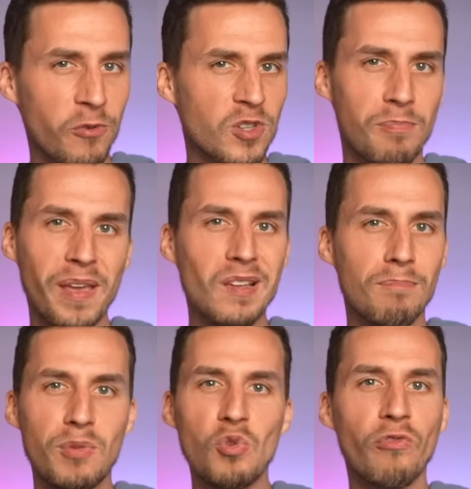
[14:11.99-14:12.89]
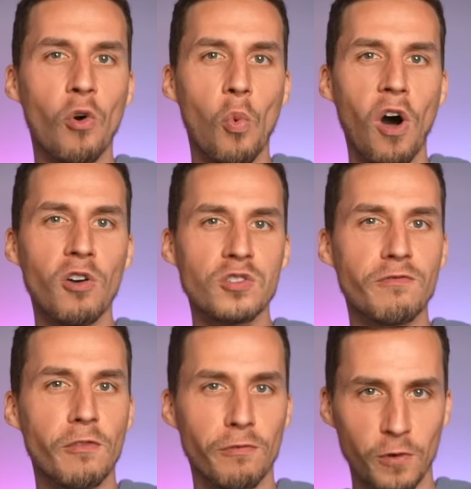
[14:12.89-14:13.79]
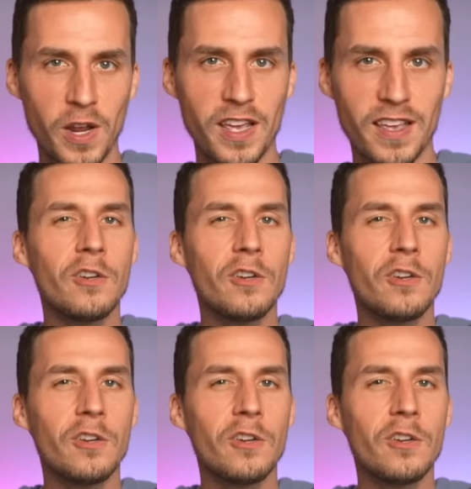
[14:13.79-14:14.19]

those big, beautiful walls for free.